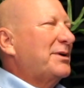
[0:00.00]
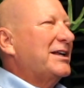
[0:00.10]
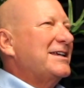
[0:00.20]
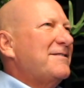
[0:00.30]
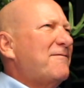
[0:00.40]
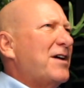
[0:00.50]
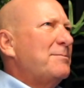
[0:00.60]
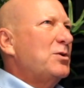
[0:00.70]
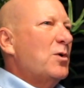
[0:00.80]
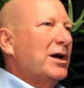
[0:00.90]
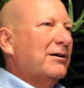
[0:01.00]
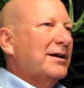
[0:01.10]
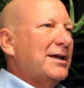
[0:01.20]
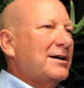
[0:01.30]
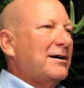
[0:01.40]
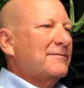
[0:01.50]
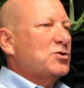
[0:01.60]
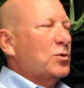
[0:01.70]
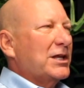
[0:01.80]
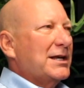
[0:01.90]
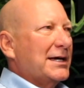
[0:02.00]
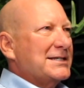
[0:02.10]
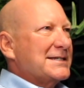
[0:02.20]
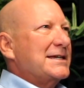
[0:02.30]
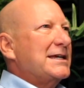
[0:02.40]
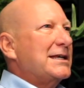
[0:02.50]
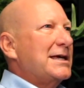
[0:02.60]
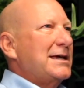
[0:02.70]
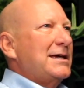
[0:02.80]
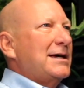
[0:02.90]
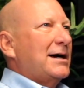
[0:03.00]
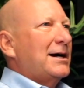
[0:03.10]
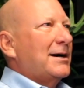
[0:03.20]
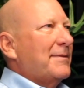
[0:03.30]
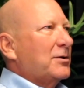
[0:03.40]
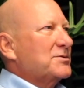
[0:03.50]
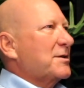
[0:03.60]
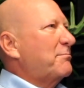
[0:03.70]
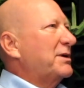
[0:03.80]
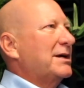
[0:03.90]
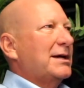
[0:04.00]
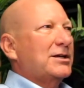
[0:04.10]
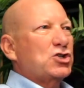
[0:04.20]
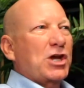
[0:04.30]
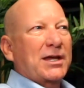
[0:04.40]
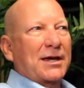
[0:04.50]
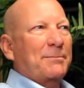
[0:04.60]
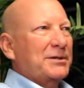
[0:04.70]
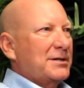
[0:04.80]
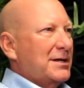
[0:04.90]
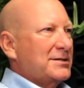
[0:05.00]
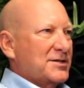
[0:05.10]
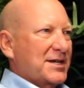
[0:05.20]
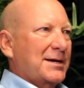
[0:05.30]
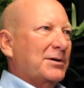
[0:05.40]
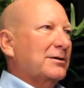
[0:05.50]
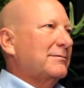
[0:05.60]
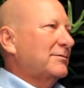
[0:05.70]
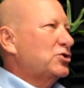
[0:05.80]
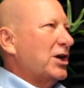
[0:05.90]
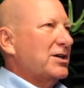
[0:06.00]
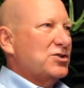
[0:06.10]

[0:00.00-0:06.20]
But in February of 2019, there was a big shakeup in Sabre, change